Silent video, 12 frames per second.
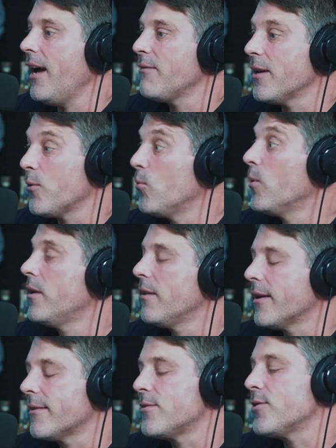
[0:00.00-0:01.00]
I have like one,
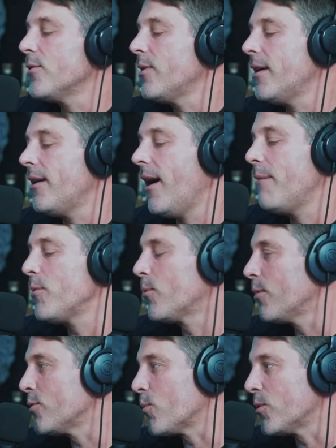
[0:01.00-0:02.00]
like, so uh, I'm the
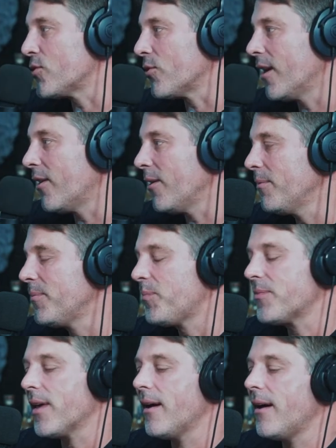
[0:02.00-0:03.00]
world's worst
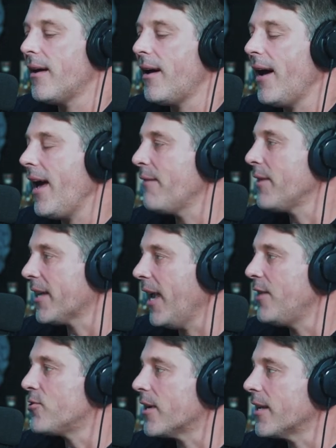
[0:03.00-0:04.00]
drinker. Uh, I have like
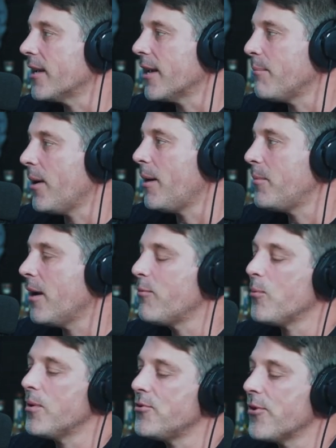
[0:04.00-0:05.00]
a drink and get bombed off
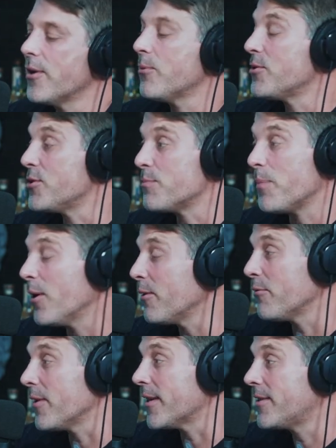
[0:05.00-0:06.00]
of one drink, which is
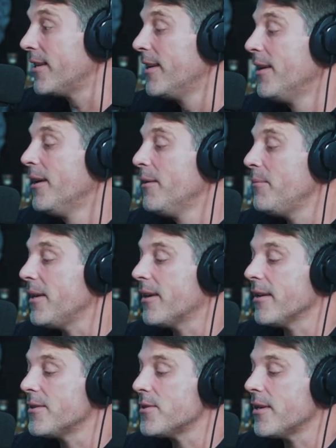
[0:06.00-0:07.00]
perfect
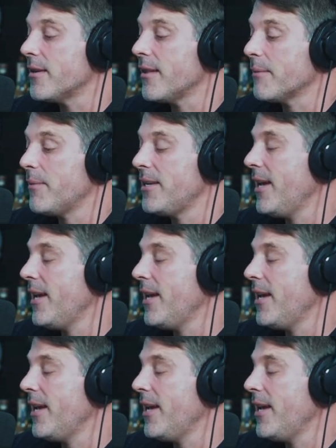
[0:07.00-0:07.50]
because uh, like my